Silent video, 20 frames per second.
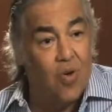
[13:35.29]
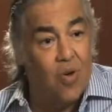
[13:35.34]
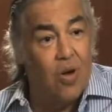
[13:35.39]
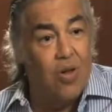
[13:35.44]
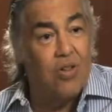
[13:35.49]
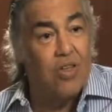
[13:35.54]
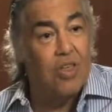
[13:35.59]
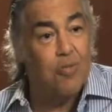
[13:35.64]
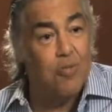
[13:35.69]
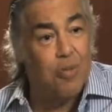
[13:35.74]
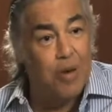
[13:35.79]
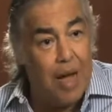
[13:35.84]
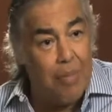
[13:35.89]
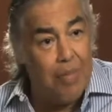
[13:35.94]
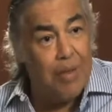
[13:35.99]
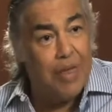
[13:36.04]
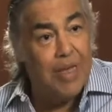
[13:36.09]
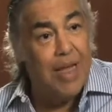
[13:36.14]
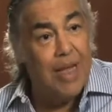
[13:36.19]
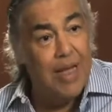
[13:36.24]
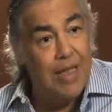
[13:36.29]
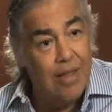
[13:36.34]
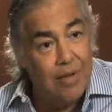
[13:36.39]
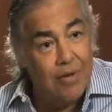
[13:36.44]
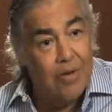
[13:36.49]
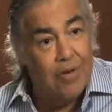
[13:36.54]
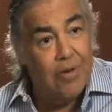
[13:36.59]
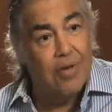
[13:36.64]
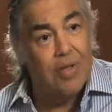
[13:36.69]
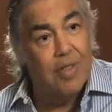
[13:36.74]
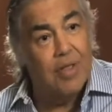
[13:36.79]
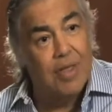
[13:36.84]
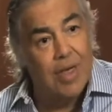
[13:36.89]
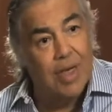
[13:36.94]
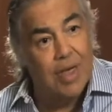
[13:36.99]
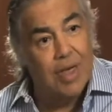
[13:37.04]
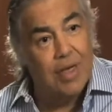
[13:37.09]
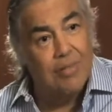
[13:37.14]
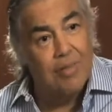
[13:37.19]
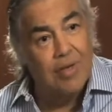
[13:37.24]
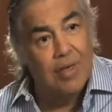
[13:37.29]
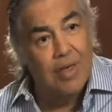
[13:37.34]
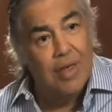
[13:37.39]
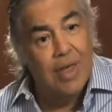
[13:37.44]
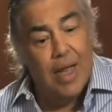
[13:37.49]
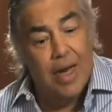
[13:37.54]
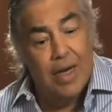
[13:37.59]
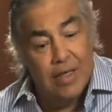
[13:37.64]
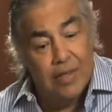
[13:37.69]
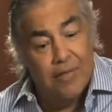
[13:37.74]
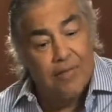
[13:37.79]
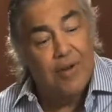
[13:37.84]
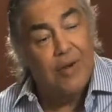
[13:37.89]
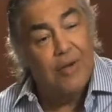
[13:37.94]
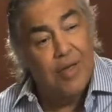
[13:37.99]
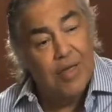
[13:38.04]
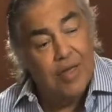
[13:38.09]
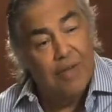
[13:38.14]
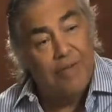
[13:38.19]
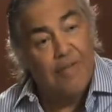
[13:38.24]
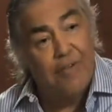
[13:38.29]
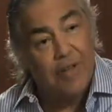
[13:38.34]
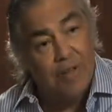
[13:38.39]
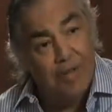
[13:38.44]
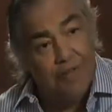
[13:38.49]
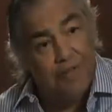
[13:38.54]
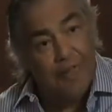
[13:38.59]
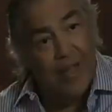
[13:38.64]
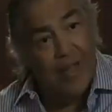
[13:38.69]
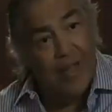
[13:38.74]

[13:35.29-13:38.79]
all this propaganda all the time, and it's a very difficult